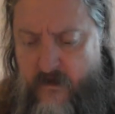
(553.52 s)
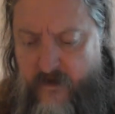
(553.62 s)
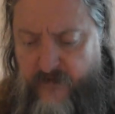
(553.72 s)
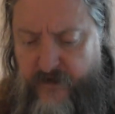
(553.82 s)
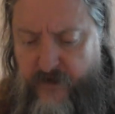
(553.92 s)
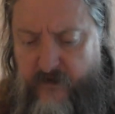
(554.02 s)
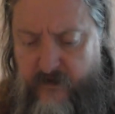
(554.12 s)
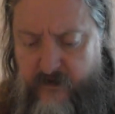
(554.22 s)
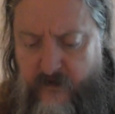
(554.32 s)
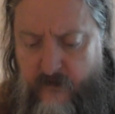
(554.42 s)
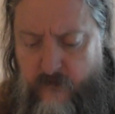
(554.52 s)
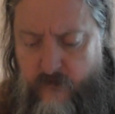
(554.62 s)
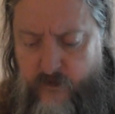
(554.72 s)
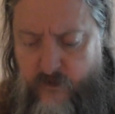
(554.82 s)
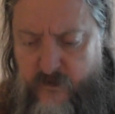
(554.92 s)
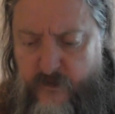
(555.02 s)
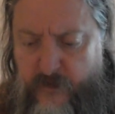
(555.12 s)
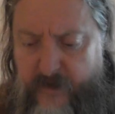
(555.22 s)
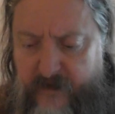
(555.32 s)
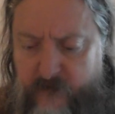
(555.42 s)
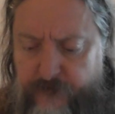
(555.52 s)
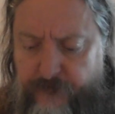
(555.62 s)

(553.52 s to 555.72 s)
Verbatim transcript: If I do, I'll send oh, this one on to my mate.